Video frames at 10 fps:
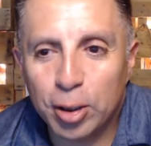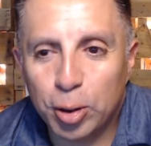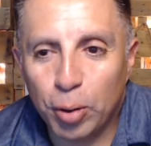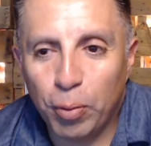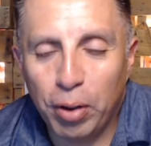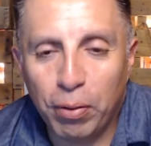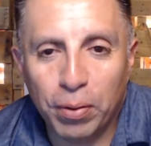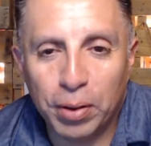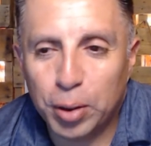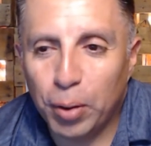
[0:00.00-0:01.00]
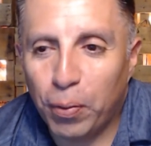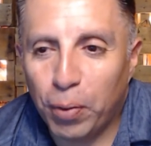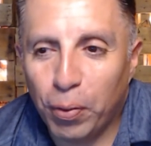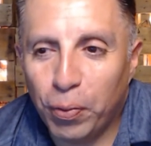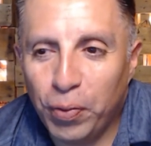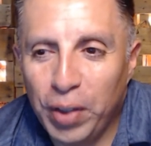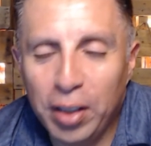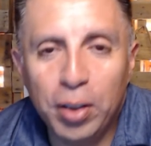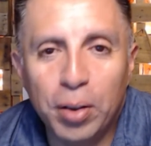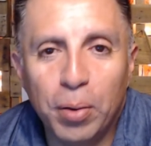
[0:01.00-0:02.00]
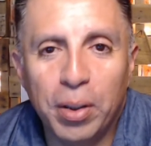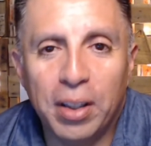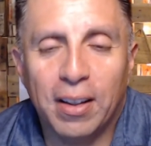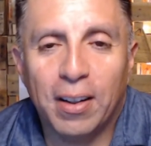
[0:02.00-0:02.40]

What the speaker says: should fulfill you with